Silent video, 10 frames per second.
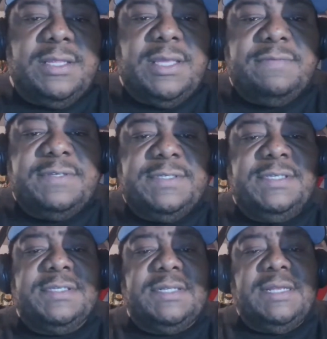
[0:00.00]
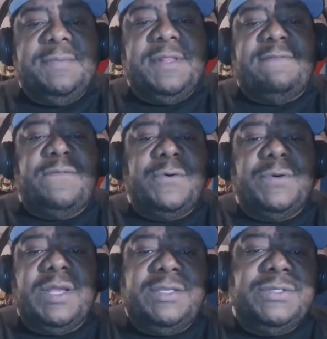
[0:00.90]
the FCC is claiming that
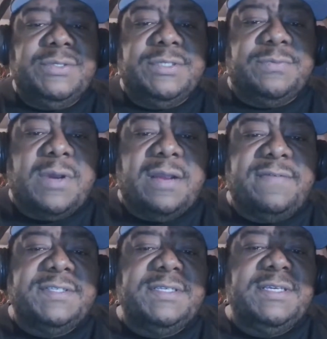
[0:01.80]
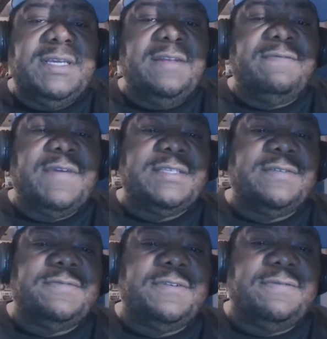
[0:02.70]
Fortnite uses privacy
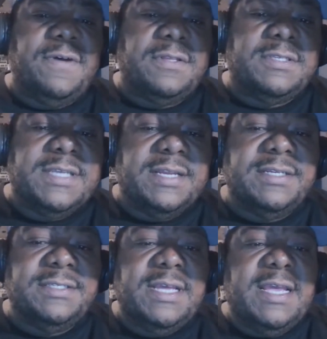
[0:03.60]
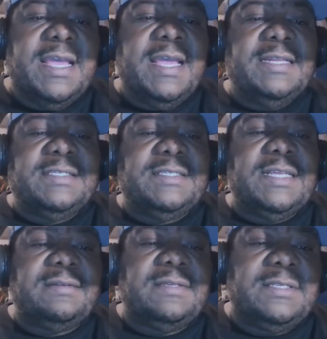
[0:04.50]
invasive default settings and
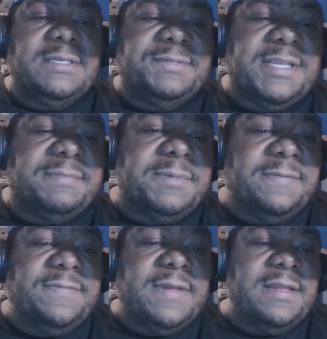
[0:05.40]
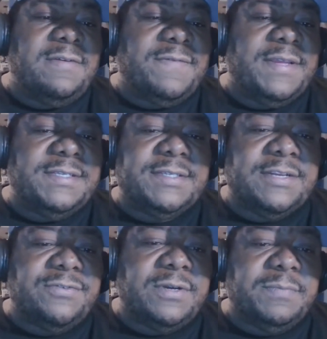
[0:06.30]
deceptive interfaces
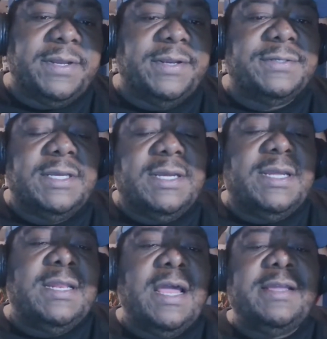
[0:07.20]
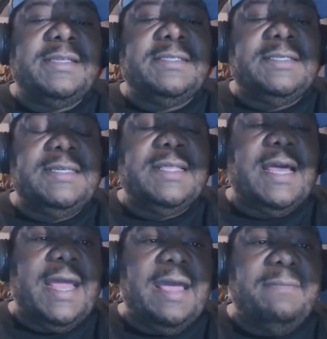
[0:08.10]
that trick players. Now, I could see
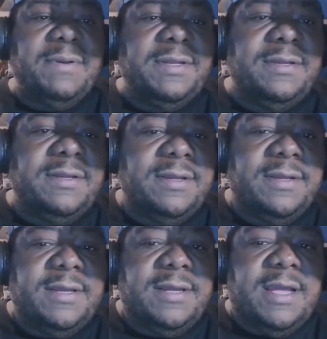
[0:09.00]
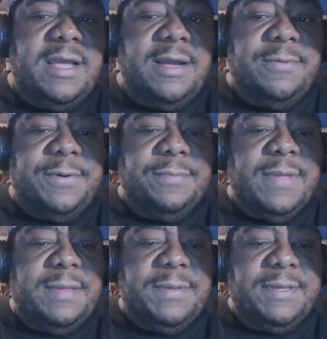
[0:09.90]
that happening, where
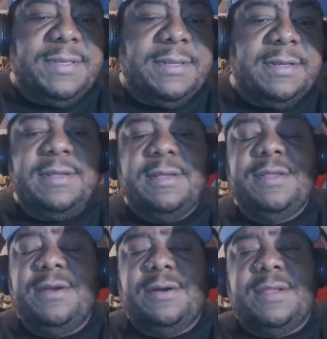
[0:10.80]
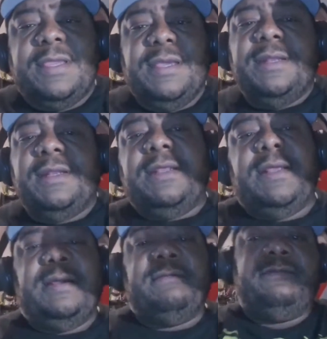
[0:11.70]
maybe a younger kid,
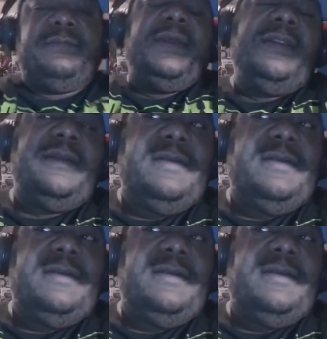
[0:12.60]
and